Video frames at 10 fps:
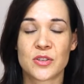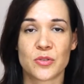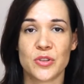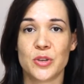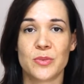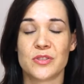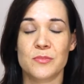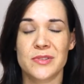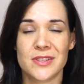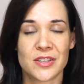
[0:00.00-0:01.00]
or you as a
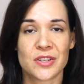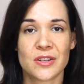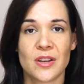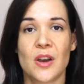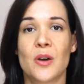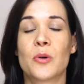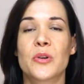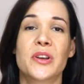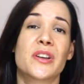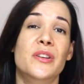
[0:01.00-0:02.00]
musician, or are
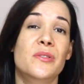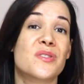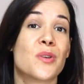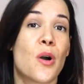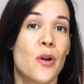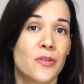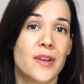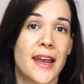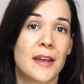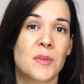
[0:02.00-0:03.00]
you going to use your own
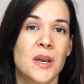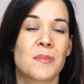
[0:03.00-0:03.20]
name?